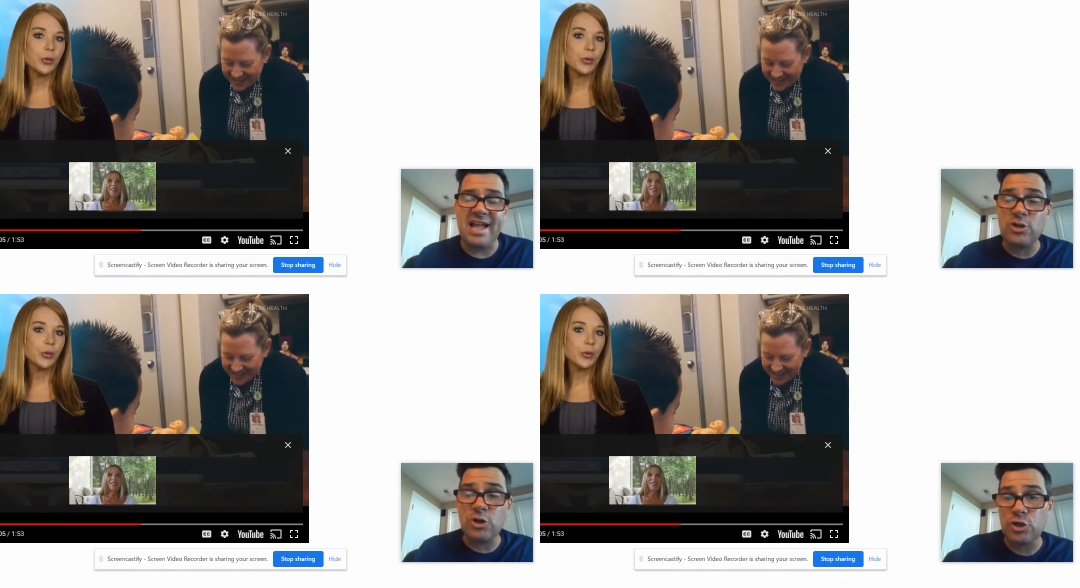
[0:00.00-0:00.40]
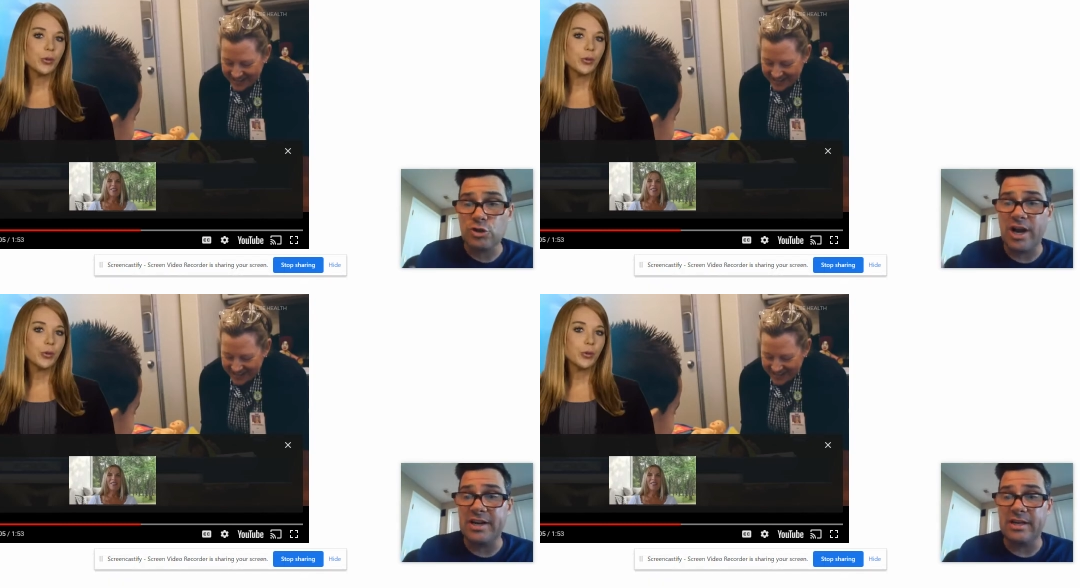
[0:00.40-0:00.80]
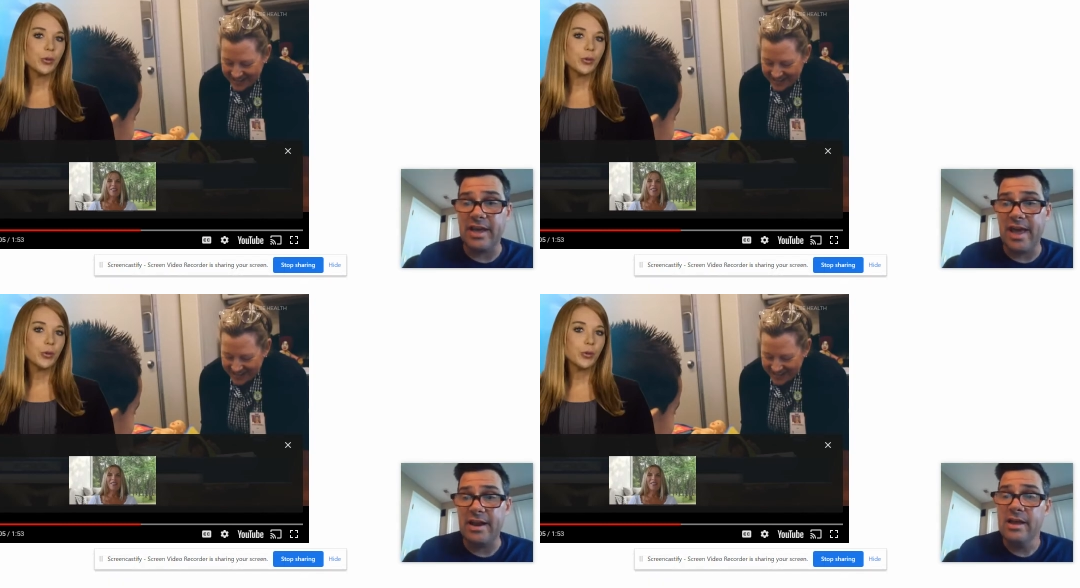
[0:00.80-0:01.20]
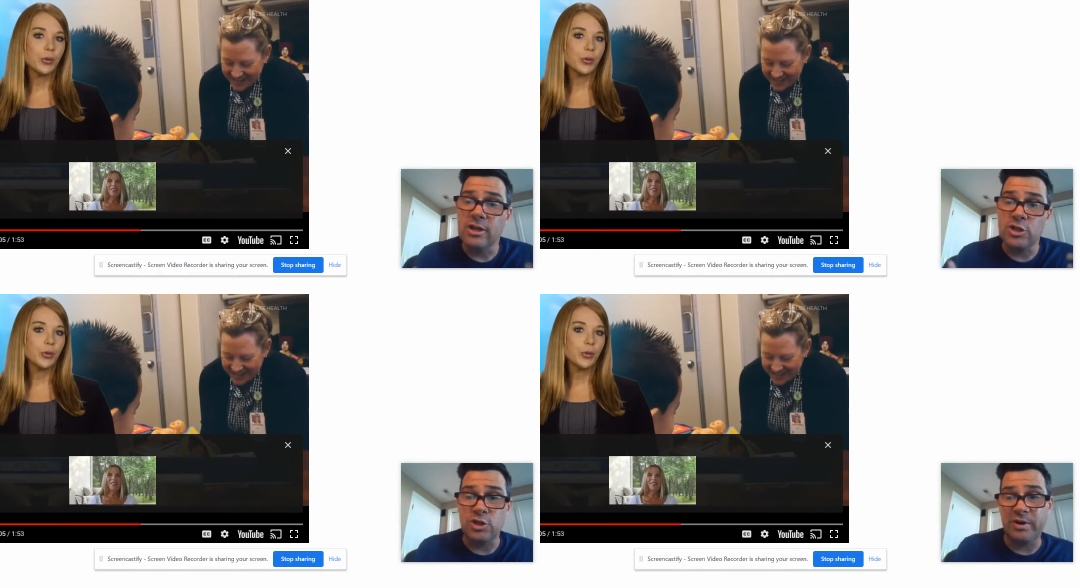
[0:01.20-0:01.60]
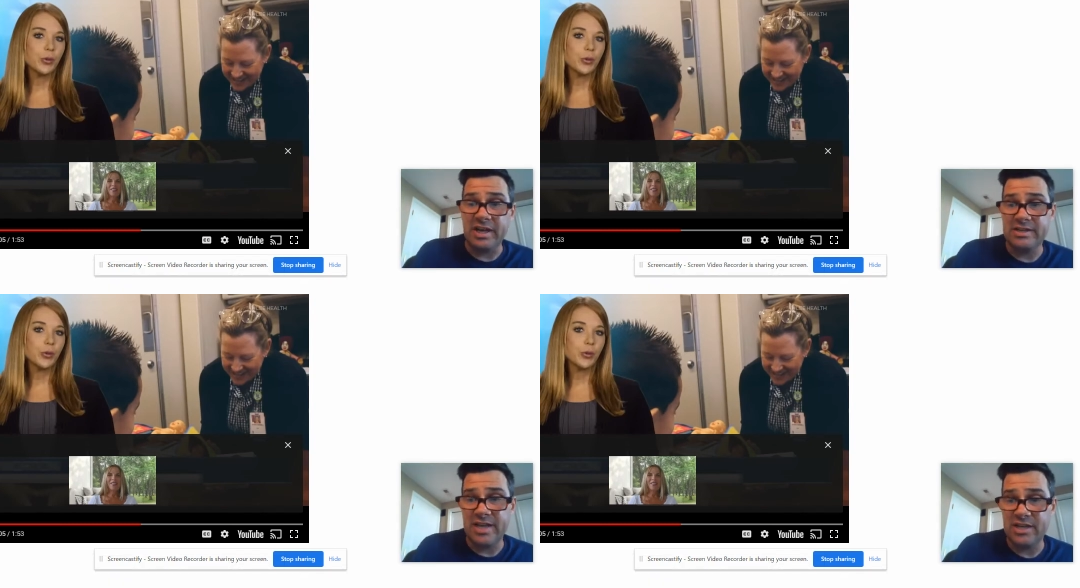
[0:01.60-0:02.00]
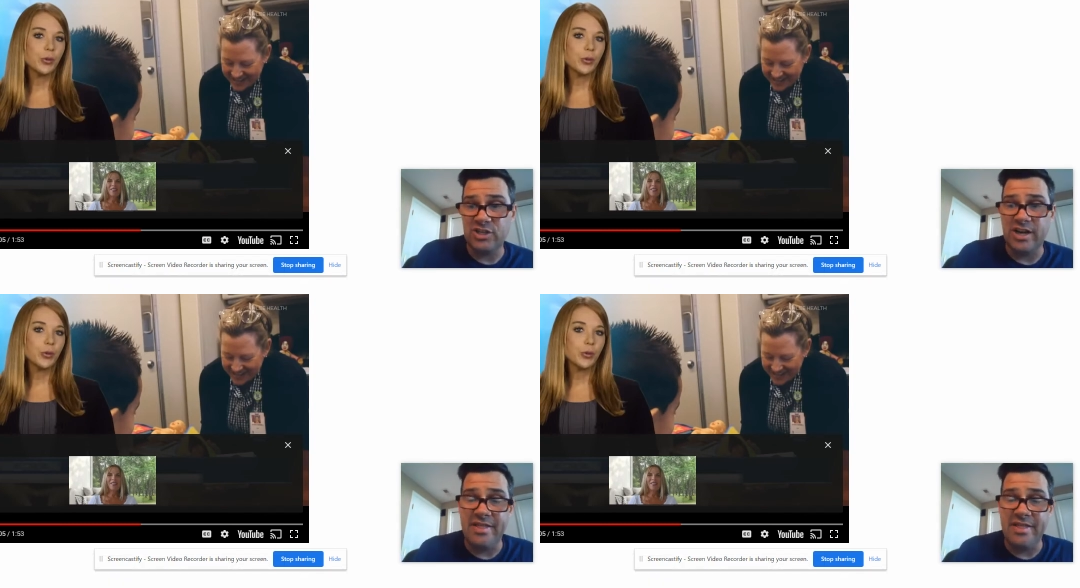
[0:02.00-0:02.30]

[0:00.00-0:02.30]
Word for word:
Speaker 1: That's her trying to get joint attention.